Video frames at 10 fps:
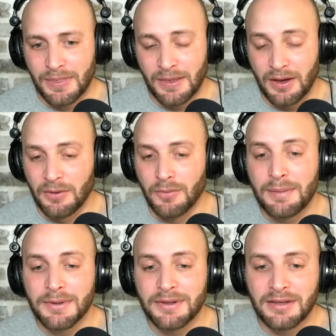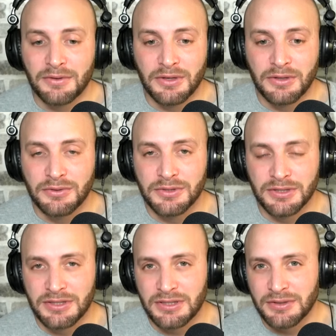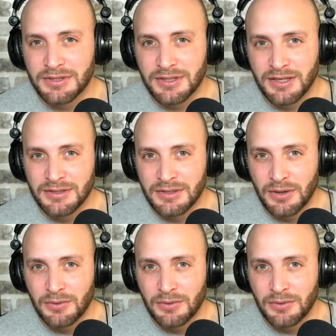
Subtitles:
a weapon that you can use in a series against